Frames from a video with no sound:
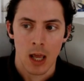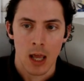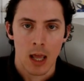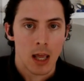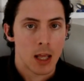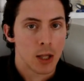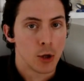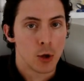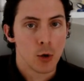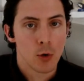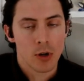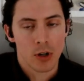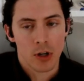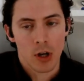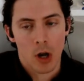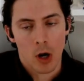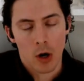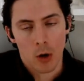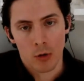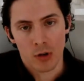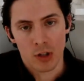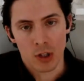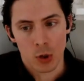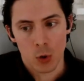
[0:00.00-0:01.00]
you can not
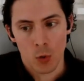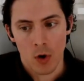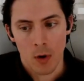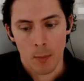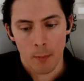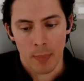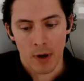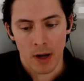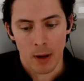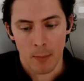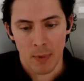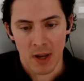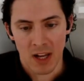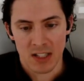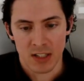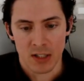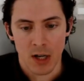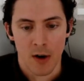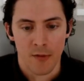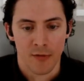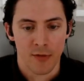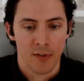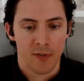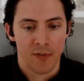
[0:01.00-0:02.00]
only do it but based
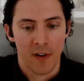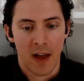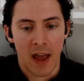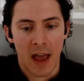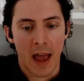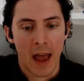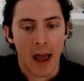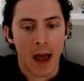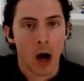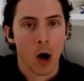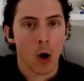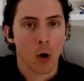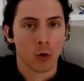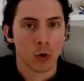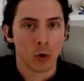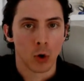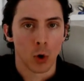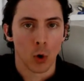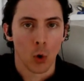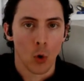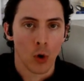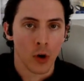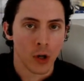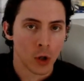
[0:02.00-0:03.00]
off of how
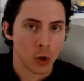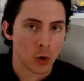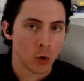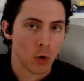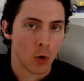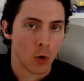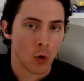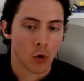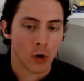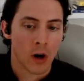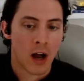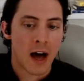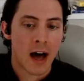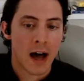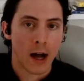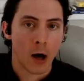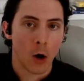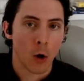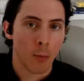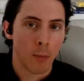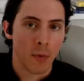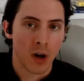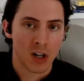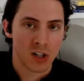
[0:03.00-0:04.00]
loyal or
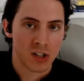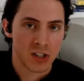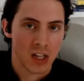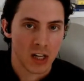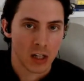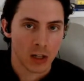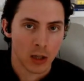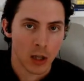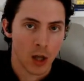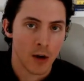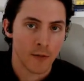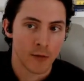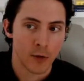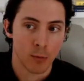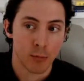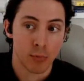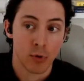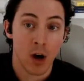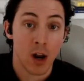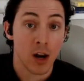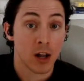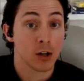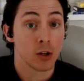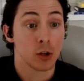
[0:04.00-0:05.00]
how much they love your
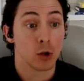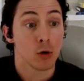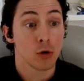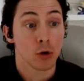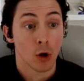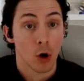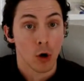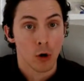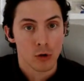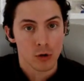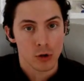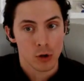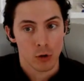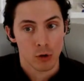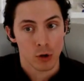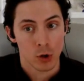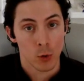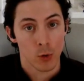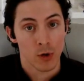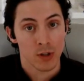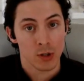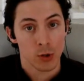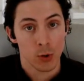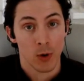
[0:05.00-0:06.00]
product you can also
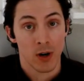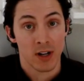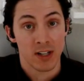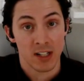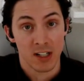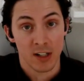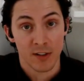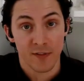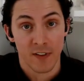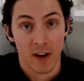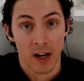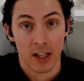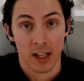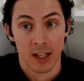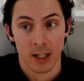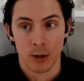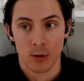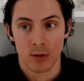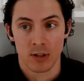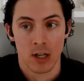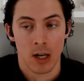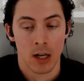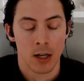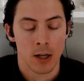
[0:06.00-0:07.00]
do it to identify like you
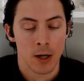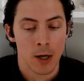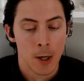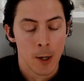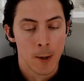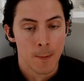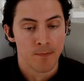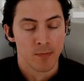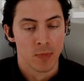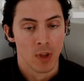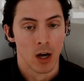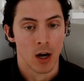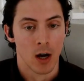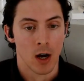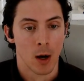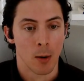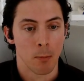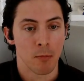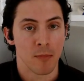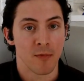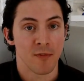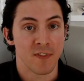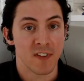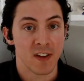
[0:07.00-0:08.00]
said
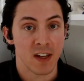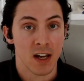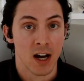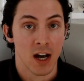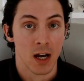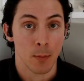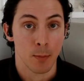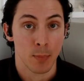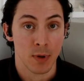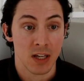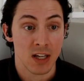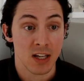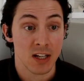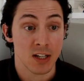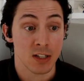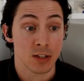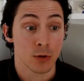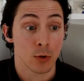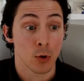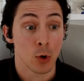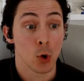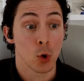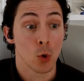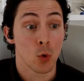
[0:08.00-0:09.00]
um,
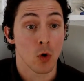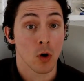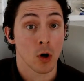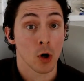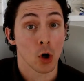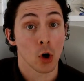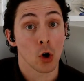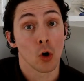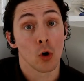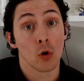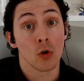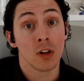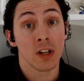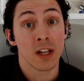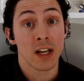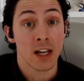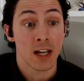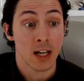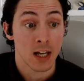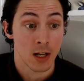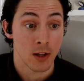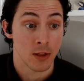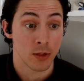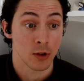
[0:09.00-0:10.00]
VIPs who are early
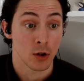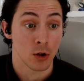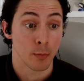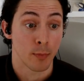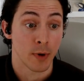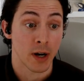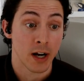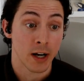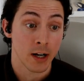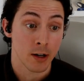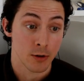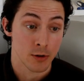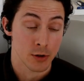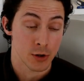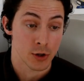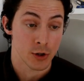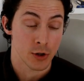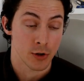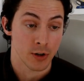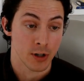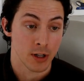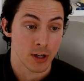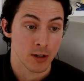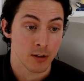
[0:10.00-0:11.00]
in their buyer's
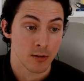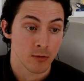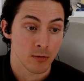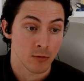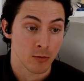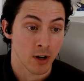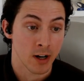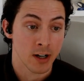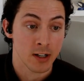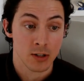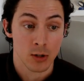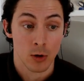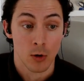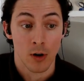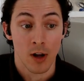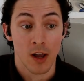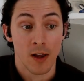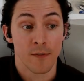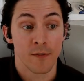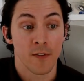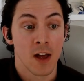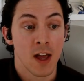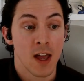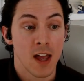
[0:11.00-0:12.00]
journey, right? So
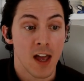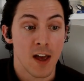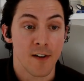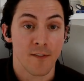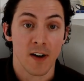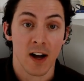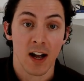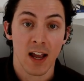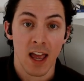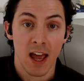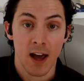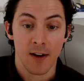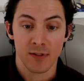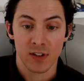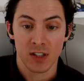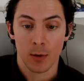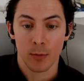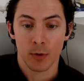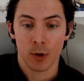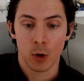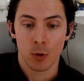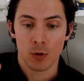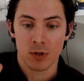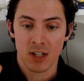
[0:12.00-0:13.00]
if if I have
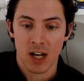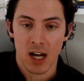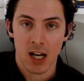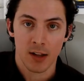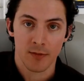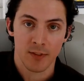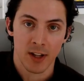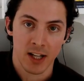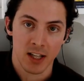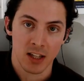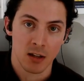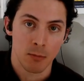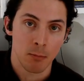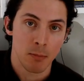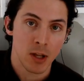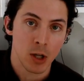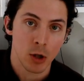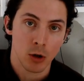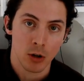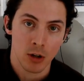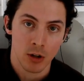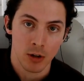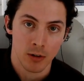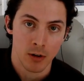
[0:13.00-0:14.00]
someone who's kind of mm-hmm. like in the
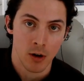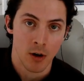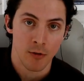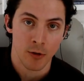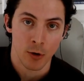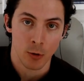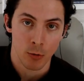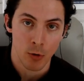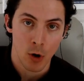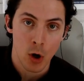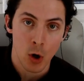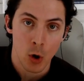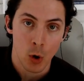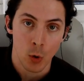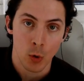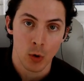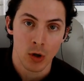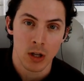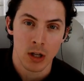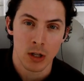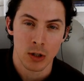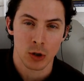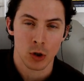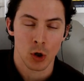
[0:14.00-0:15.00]
middle of the road
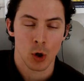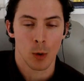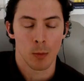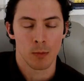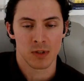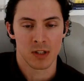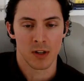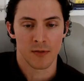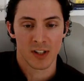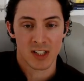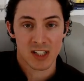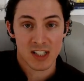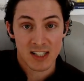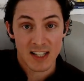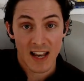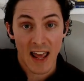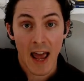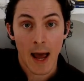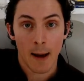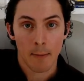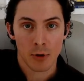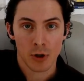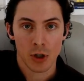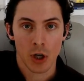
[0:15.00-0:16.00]
in terms of a
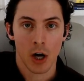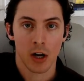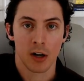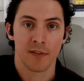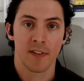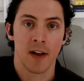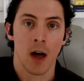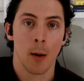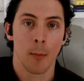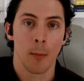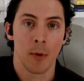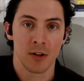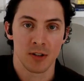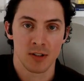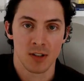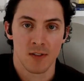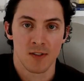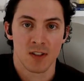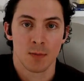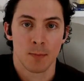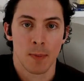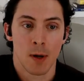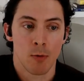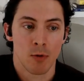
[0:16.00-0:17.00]
snapshot of how much they've
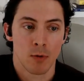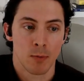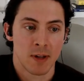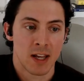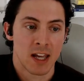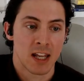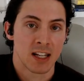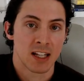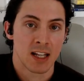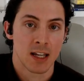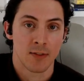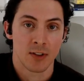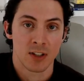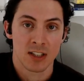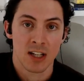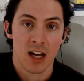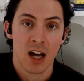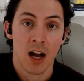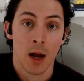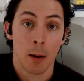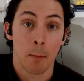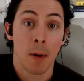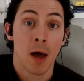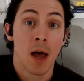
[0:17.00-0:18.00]
spent with me at a given
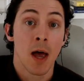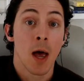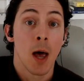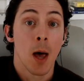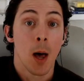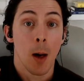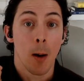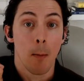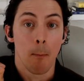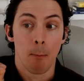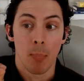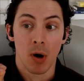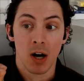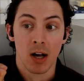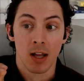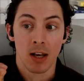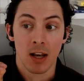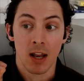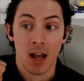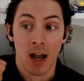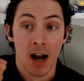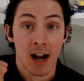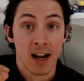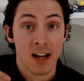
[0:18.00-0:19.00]
time, but
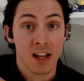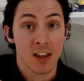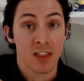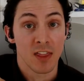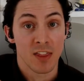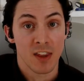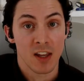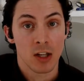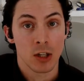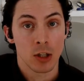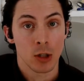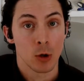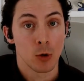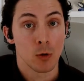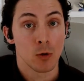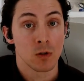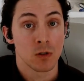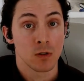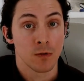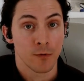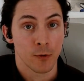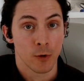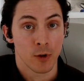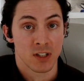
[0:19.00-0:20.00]
I can then
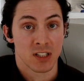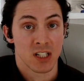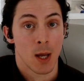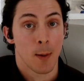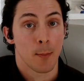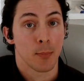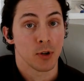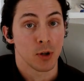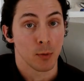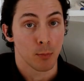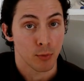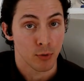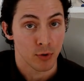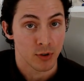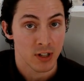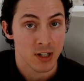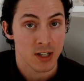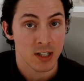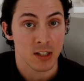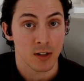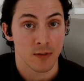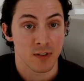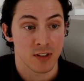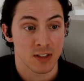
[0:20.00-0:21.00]
use, for example, the
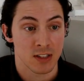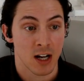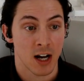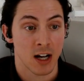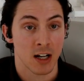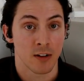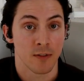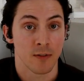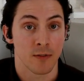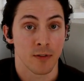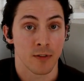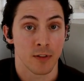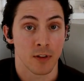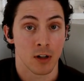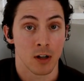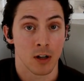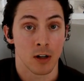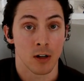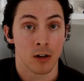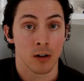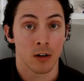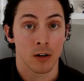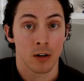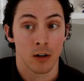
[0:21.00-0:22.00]
predictive side of
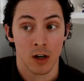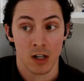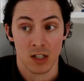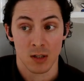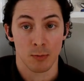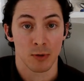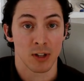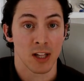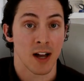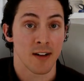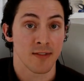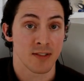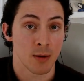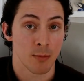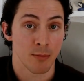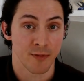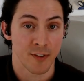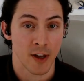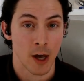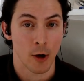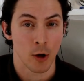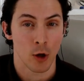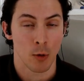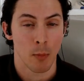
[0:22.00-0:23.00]
the customer lifetime
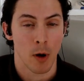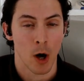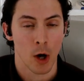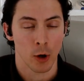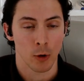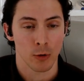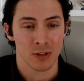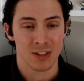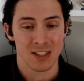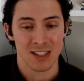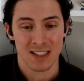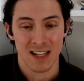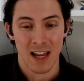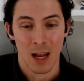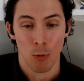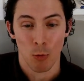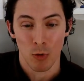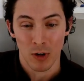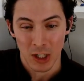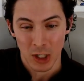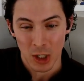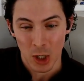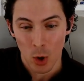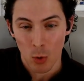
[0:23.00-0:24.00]
value model to say,
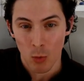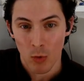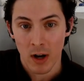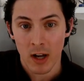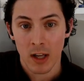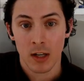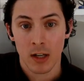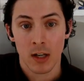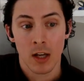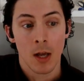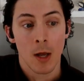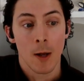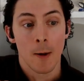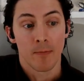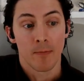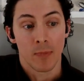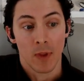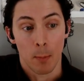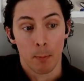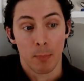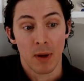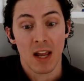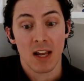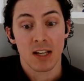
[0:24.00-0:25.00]
well, you know what?
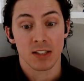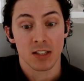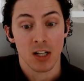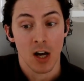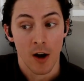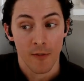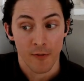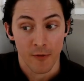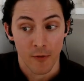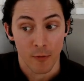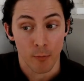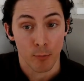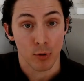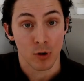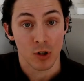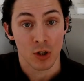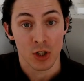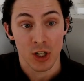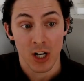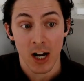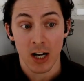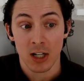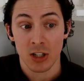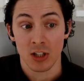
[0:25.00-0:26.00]
Based off of
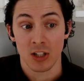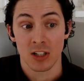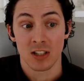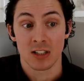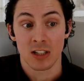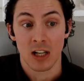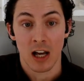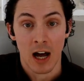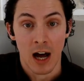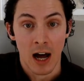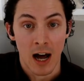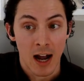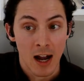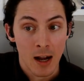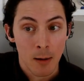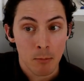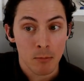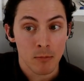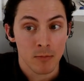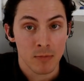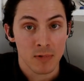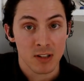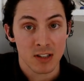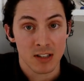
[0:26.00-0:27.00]
projections,
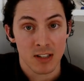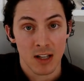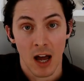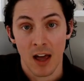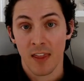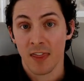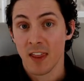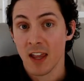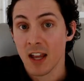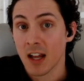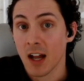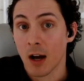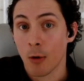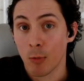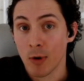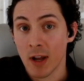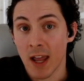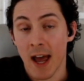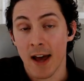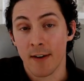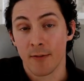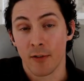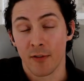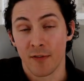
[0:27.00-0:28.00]
I'm I think we
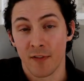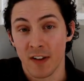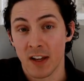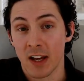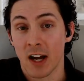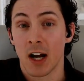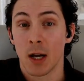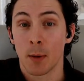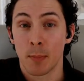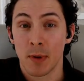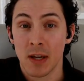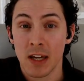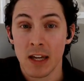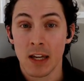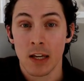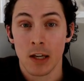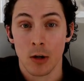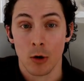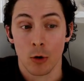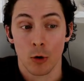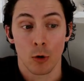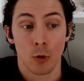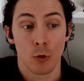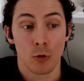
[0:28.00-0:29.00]
have a VIP
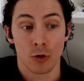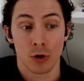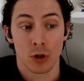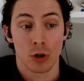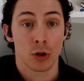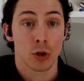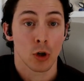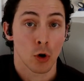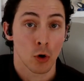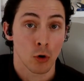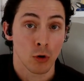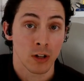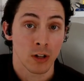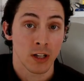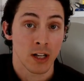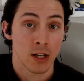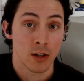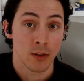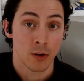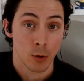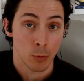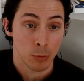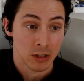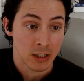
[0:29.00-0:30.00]
here who's just early
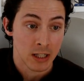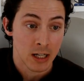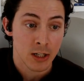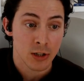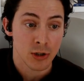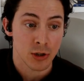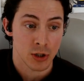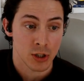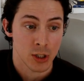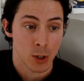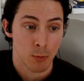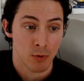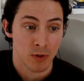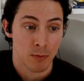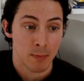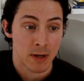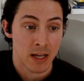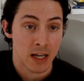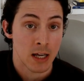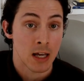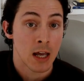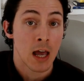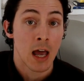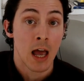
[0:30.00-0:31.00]
in their relationship with
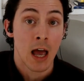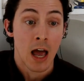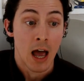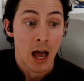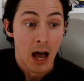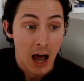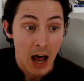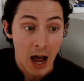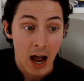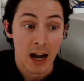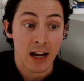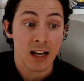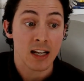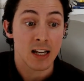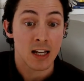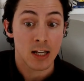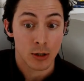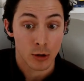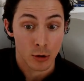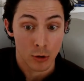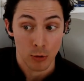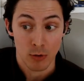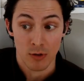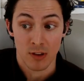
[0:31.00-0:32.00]
me. I
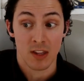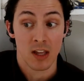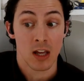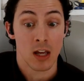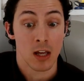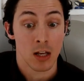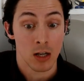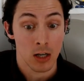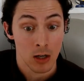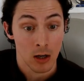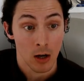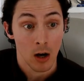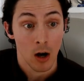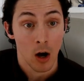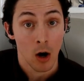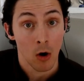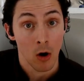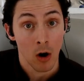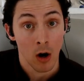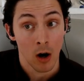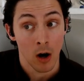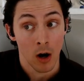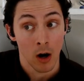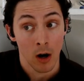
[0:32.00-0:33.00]
need to then
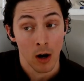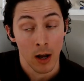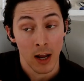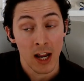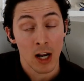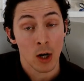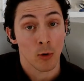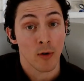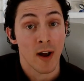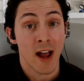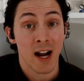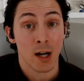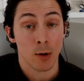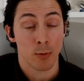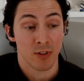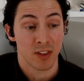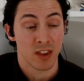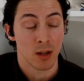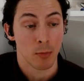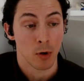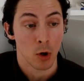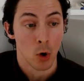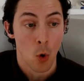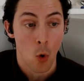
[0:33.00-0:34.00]
uh, interact with
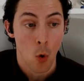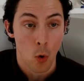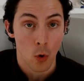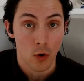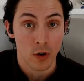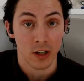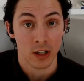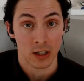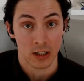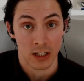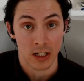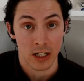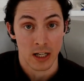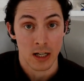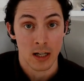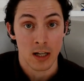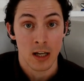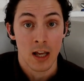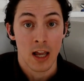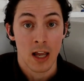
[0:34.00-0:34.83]
them accordingly.